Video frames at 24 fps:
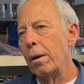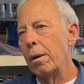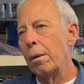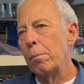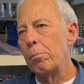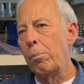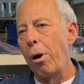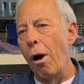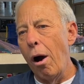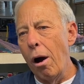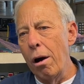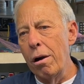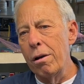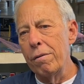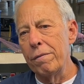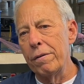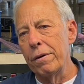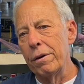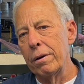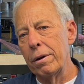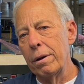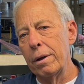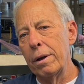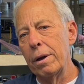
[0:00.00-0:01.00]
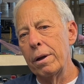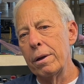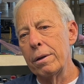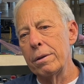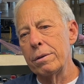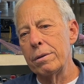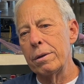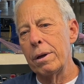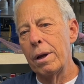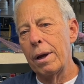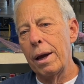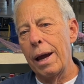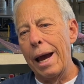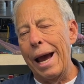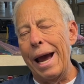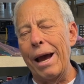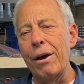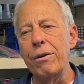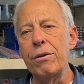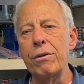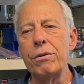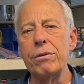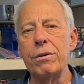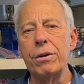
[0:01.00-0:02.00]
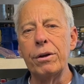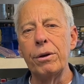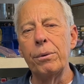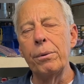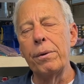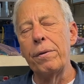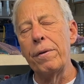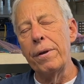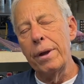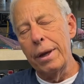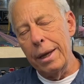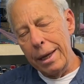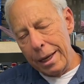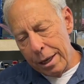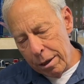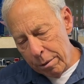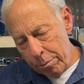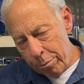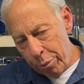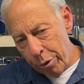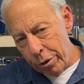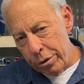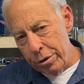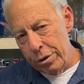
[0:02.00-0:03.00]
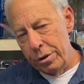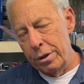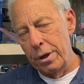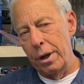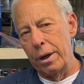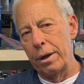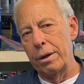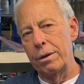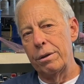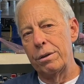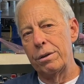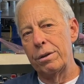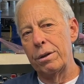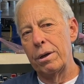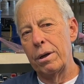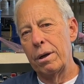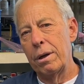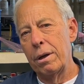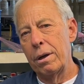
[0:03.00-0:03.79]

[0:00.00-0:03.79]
part of it is how you deal with the input stage.